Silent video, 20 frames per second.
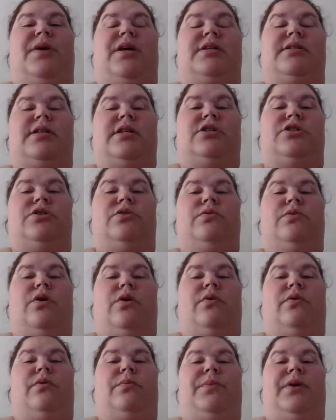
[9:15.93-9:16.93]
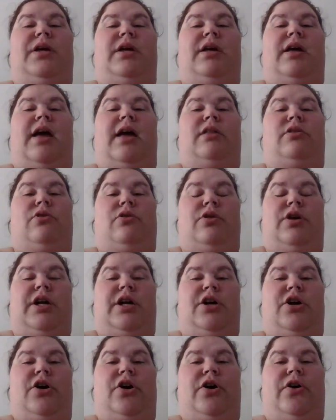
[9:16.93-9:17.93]
because I do know it'll be a
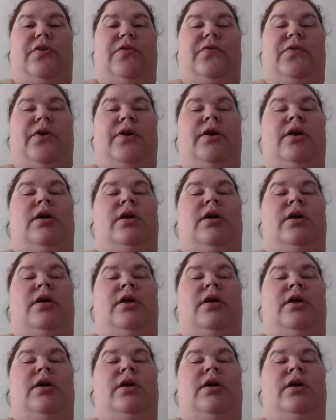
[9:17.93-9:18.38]
learning curve.